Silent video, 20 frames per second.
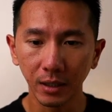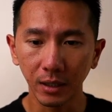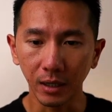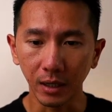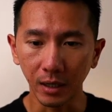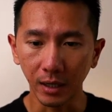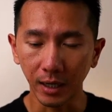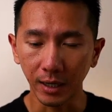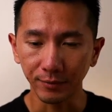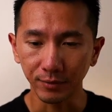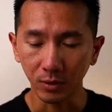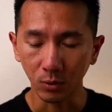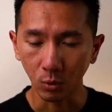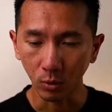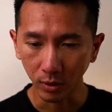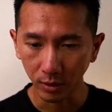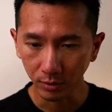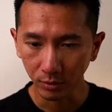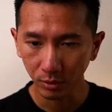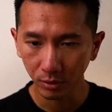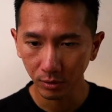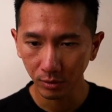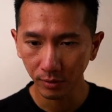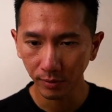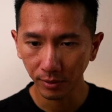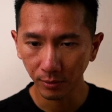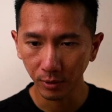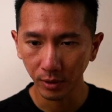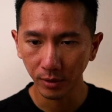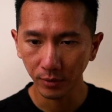I have the one, two,
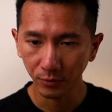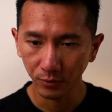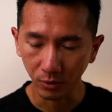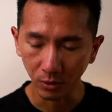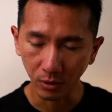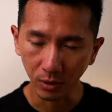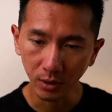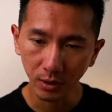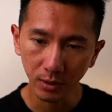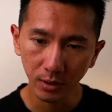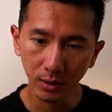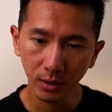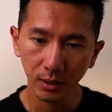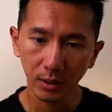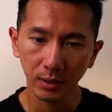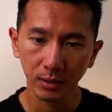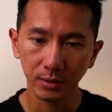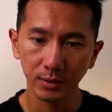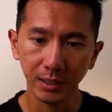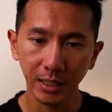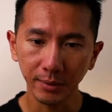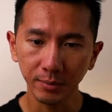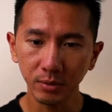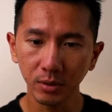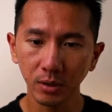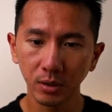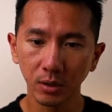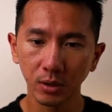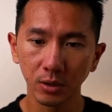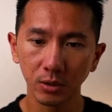three, four
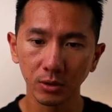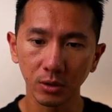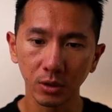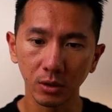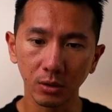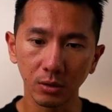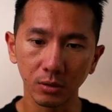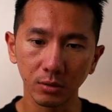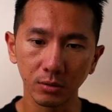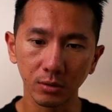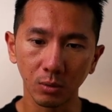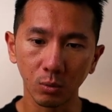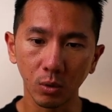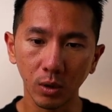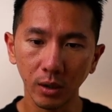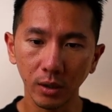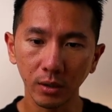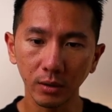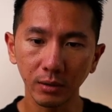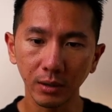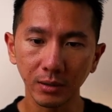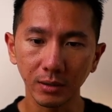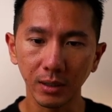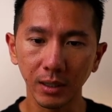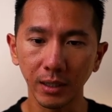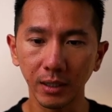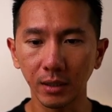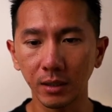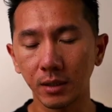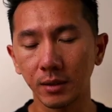steps. So the one is
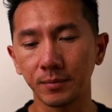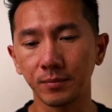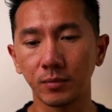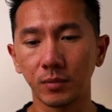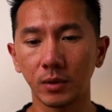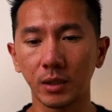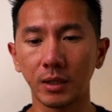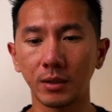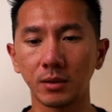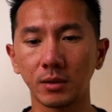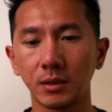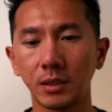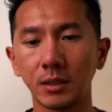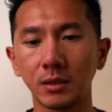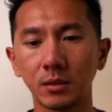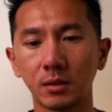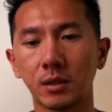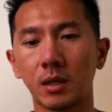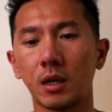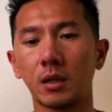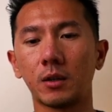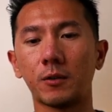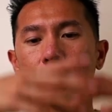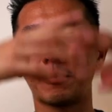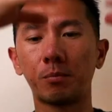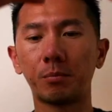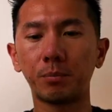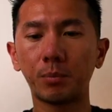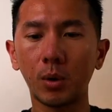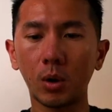like there's this kind of
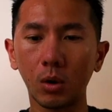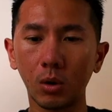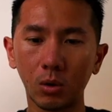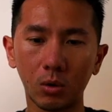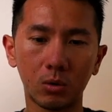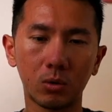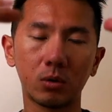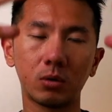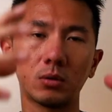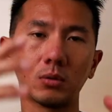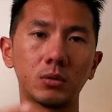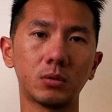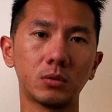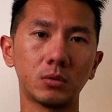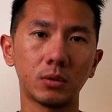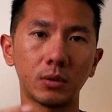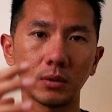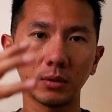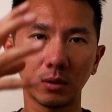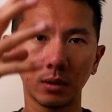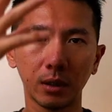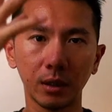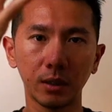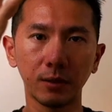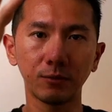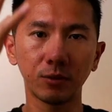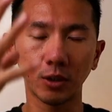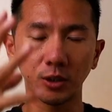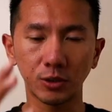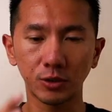pole
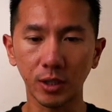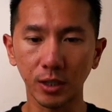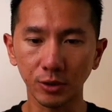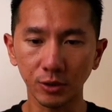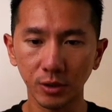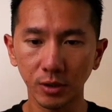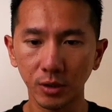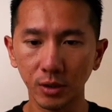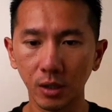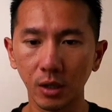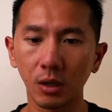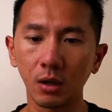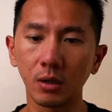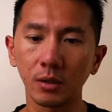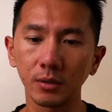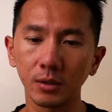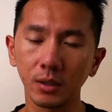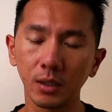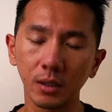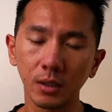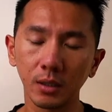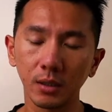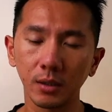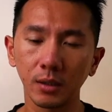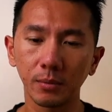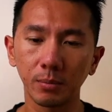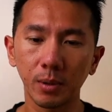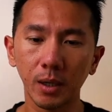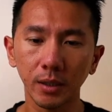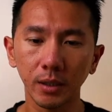infrastructure on
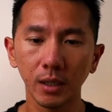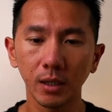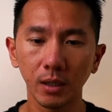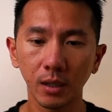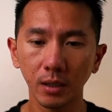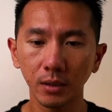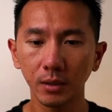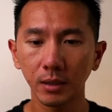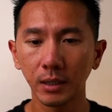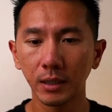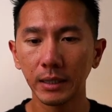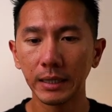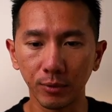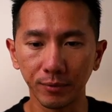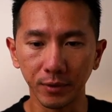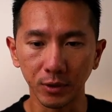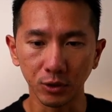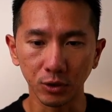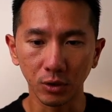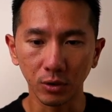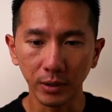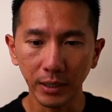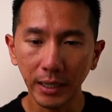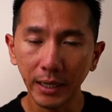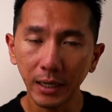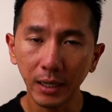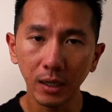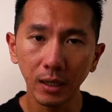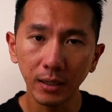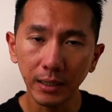the parking lot with the zone
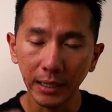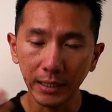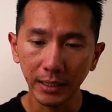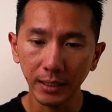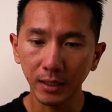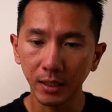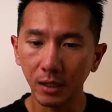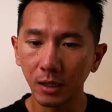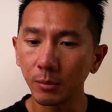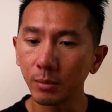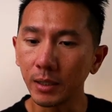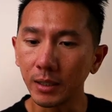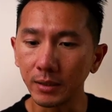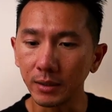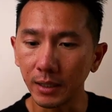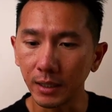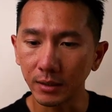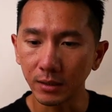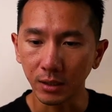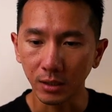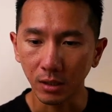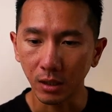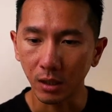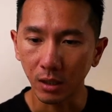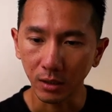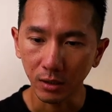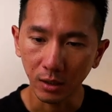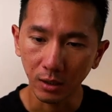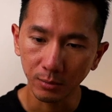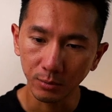A lighting up, and then the
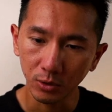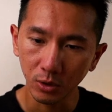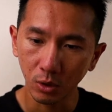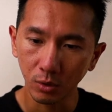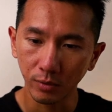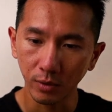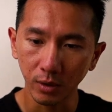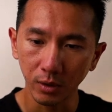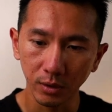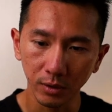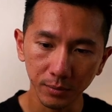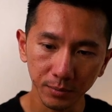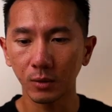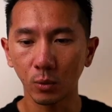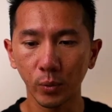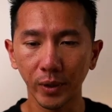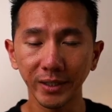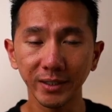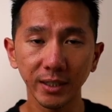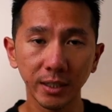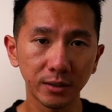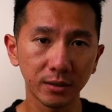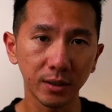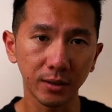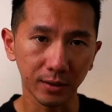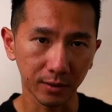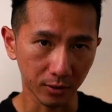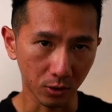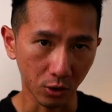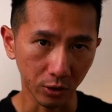car comes over, the wave sensor
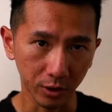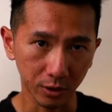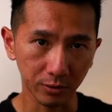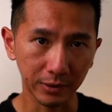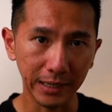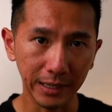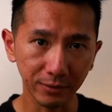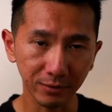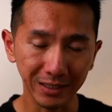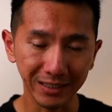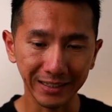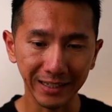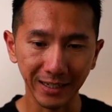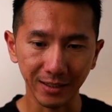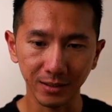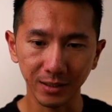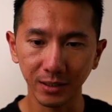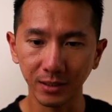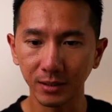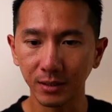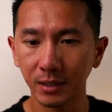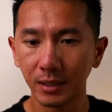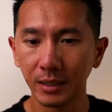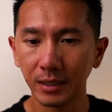on the ground detects it,